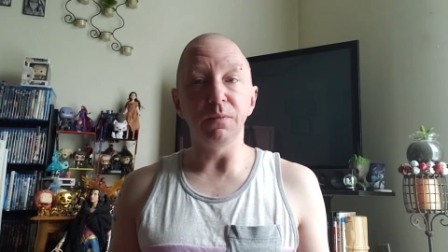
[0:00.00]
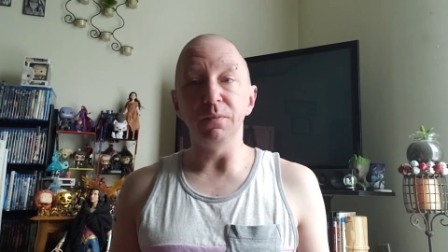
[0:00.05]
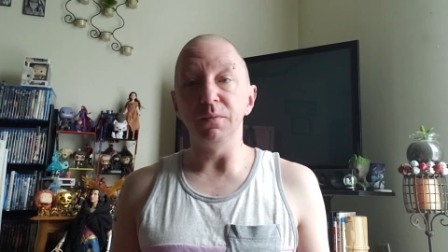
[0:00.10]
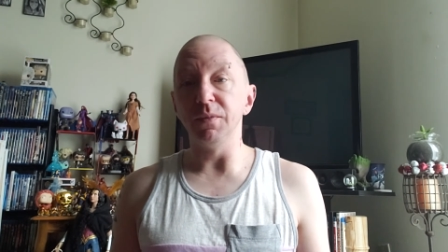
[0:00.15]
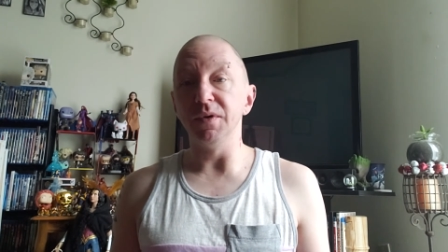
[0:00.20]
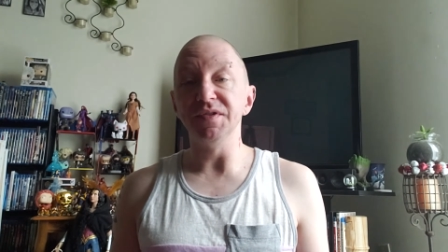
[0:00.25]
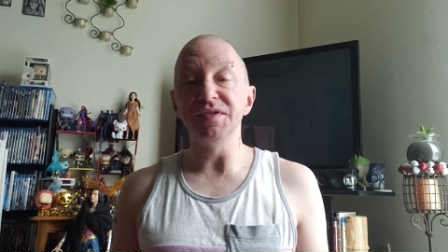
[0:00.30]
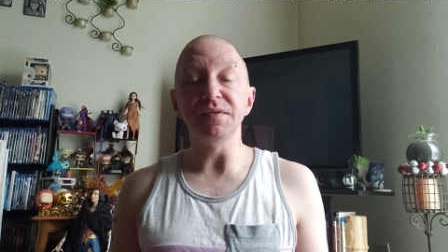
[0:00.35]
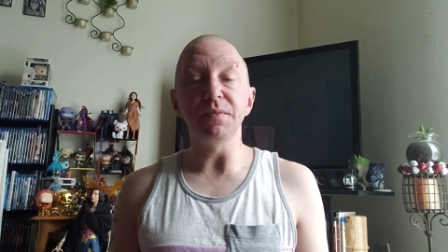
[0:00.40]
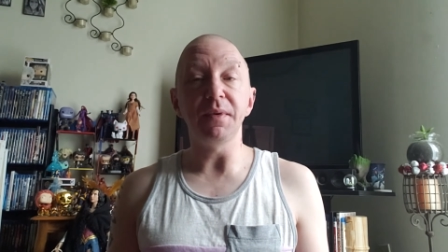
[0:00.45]

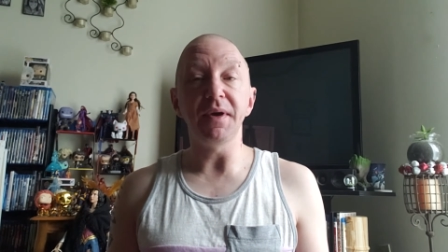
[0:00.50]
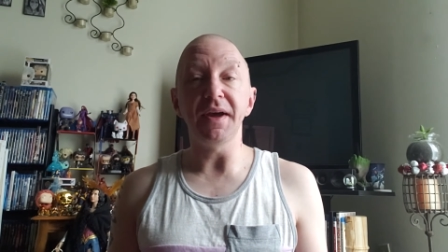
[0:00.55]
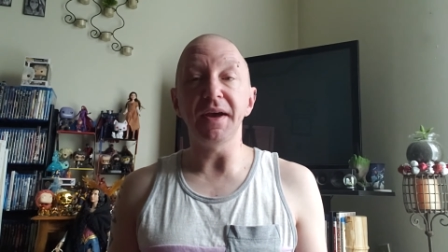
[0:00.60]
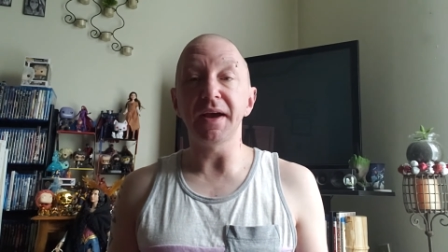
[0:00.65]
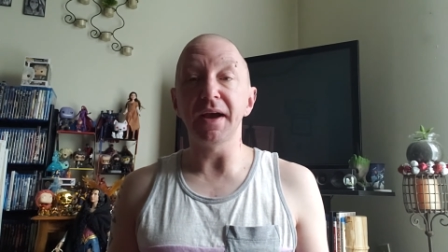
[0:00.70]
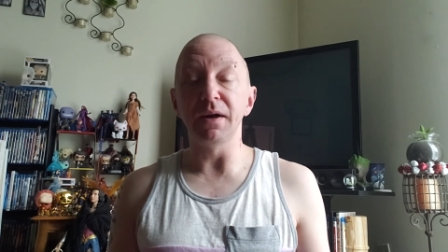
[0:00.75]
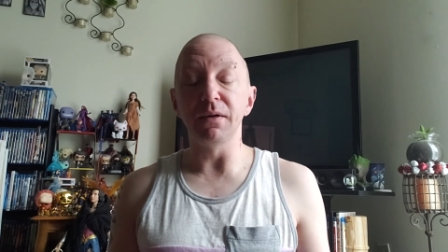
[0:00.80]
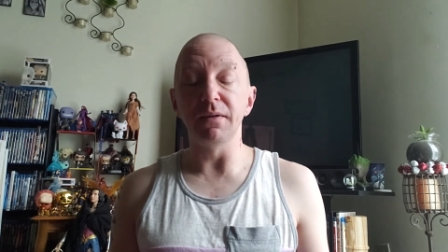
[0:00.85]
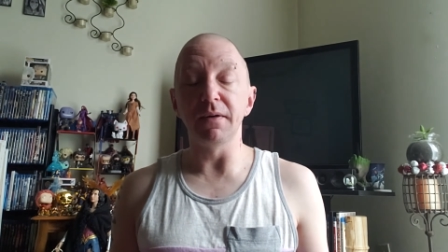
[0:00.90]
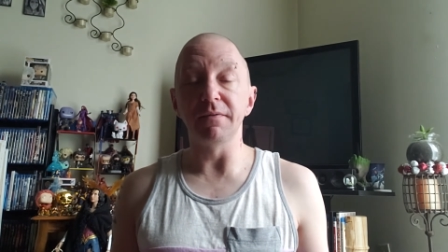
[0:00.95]
once a week,
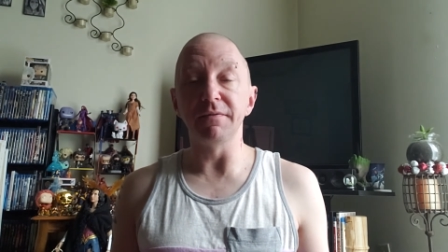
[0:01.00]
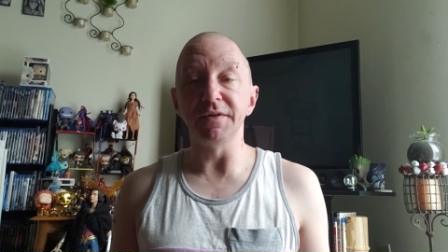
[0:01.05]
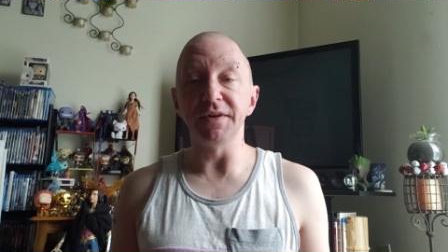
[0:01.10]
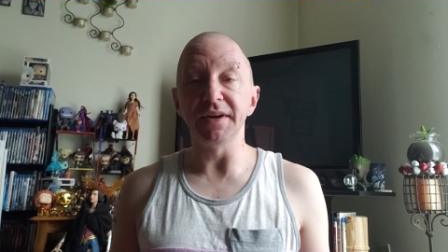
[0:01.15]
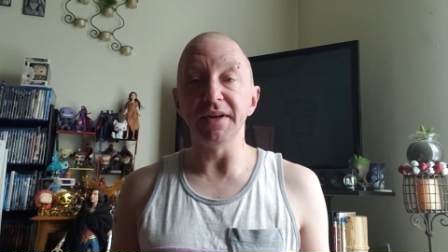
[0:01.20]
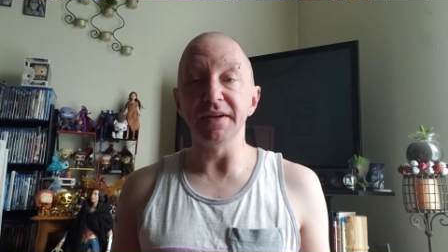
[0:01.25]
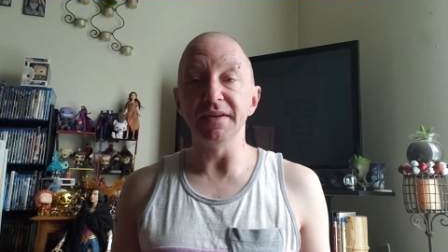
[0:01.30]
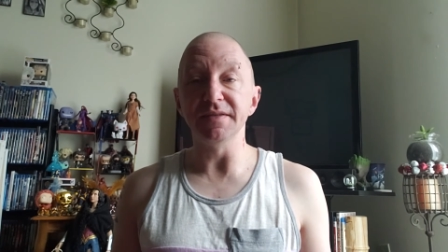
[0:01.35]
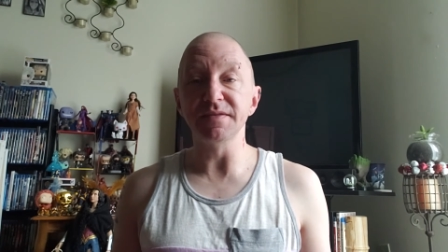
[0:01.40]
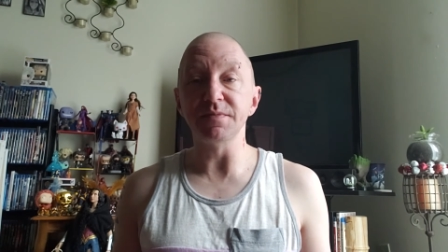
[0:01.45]
however it
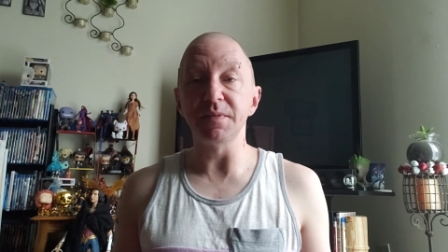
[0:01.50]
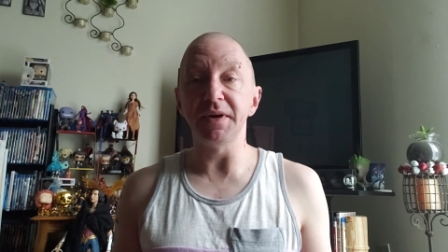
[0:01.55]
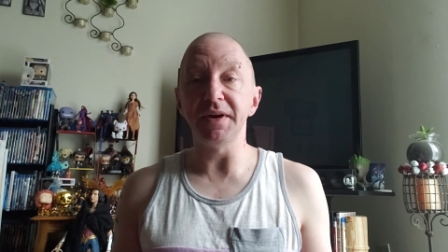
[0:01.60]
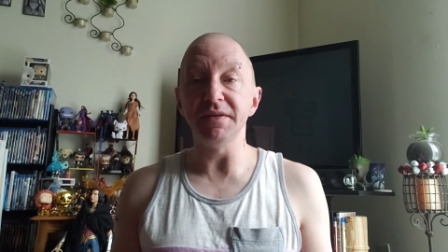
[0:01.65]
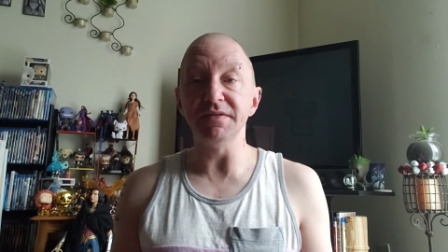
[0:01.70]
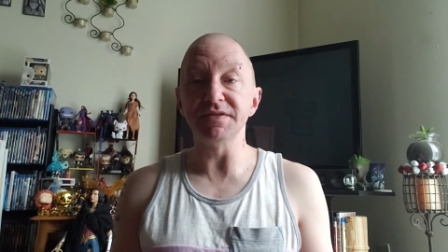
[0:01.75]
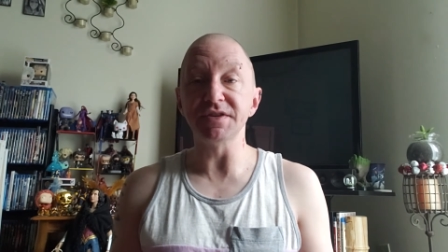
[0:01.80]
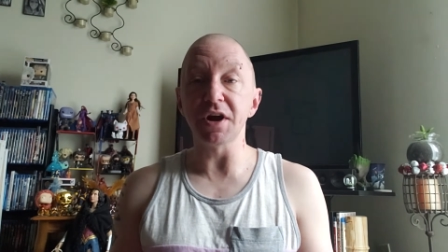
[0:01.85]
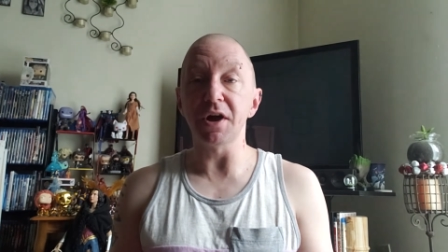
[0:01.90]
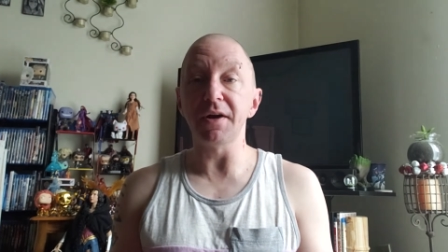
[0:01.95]
is, when
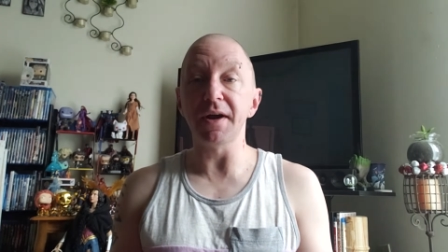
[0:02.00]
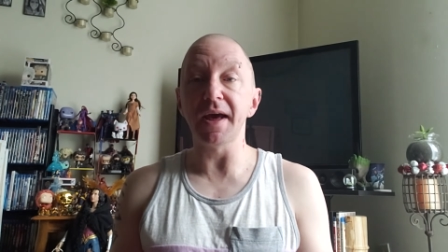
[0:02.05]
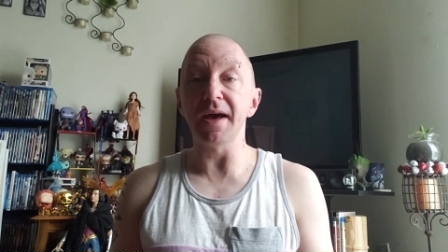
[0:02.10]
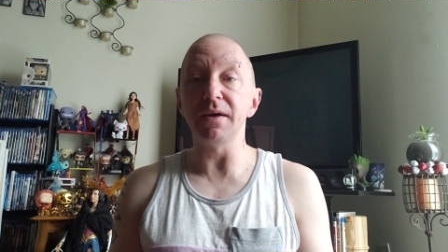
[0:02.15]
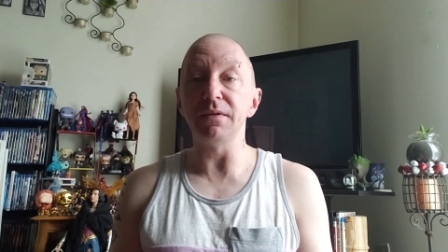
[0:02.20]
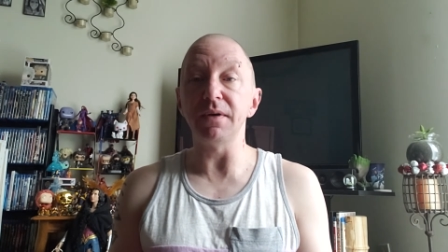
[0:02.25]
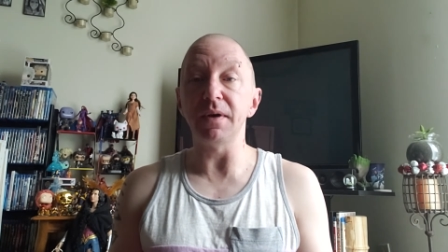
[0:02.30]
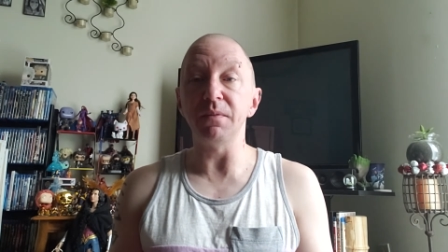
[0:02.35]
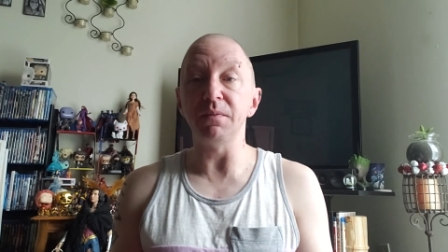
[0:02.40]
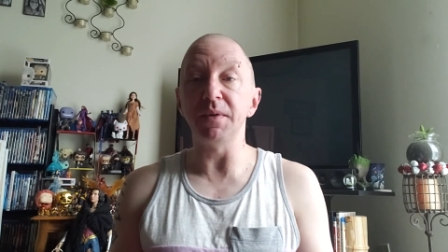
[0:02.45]
you start
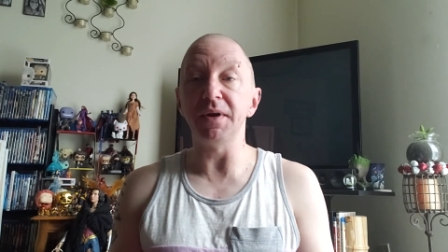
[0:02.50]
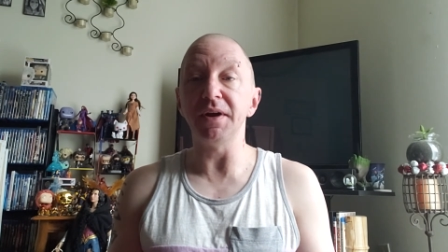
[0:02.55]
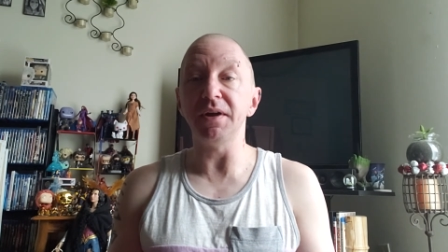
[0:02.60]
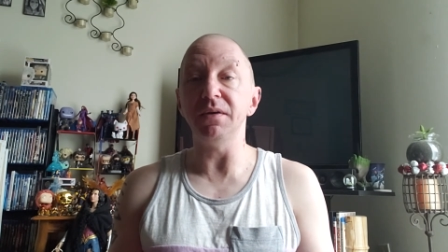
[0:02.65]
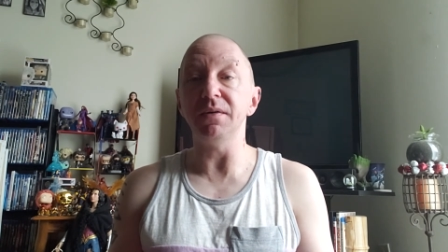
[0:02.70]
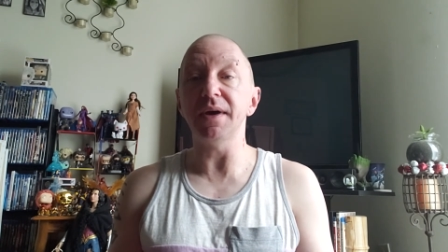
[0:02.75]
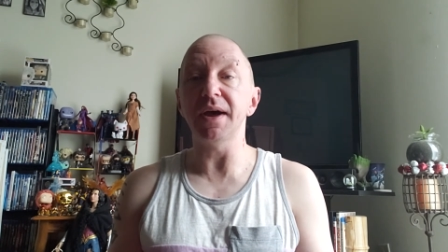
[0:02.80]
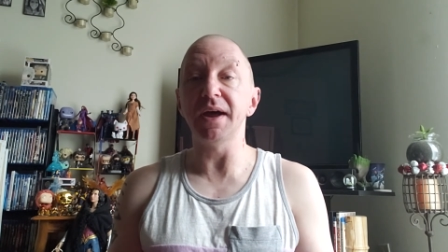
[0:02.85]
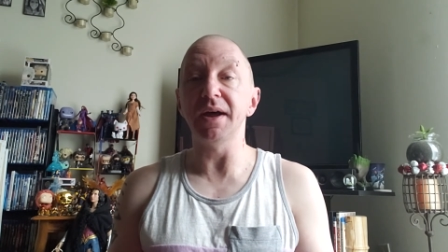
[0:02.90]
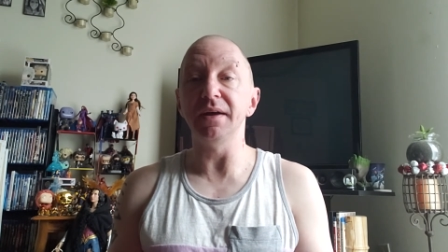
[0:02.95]
out and when
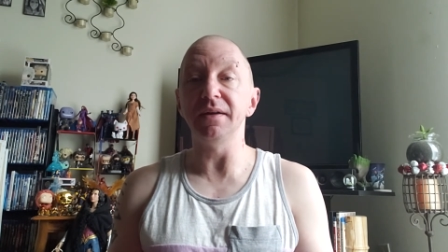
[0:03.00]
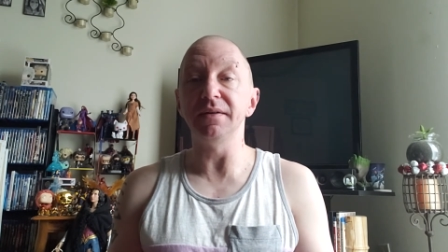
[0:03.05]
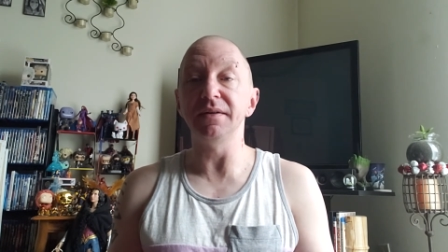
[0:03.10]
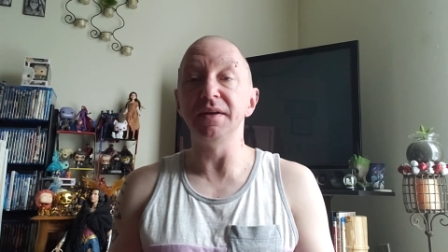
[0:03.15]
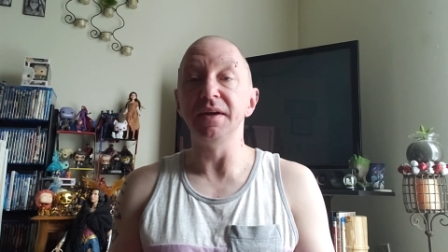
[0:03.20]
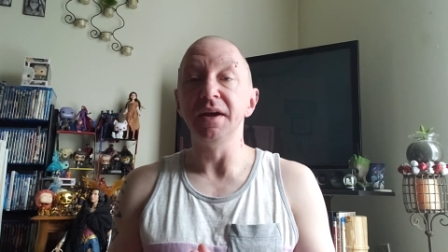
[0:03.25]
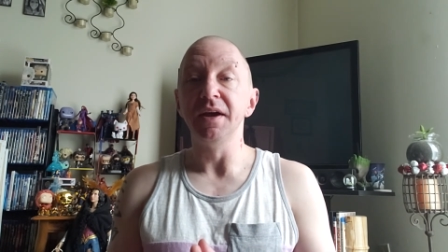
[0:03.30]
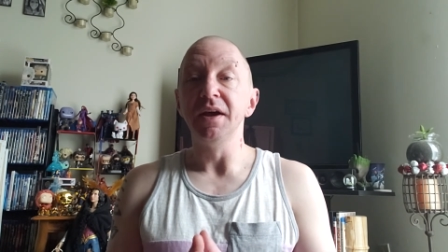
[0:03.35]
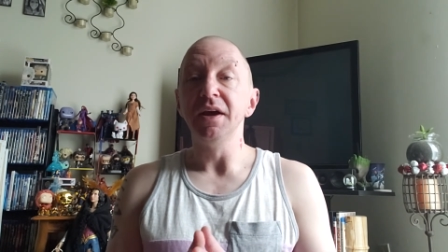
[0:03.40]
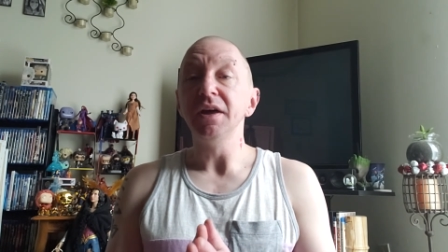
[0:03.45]
you end,
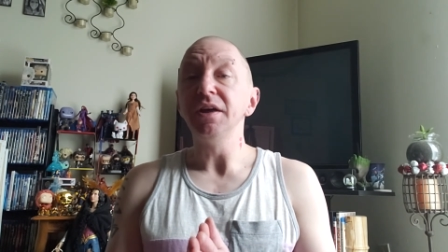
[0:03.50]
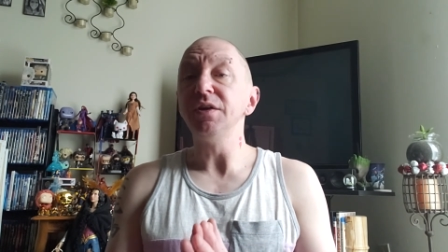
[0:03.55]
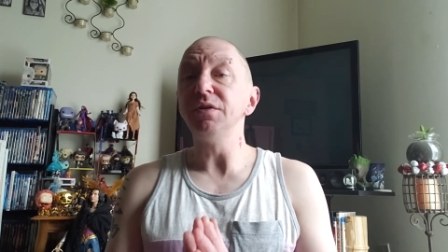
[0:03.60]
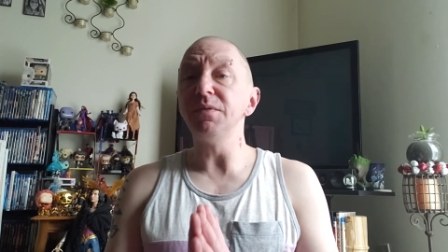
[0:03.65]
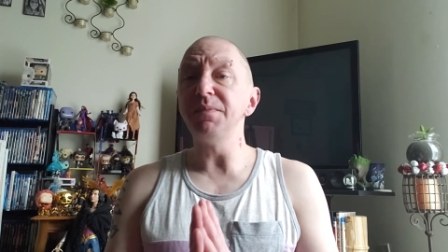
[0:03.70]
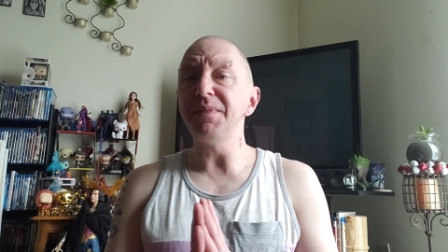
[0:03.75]
you're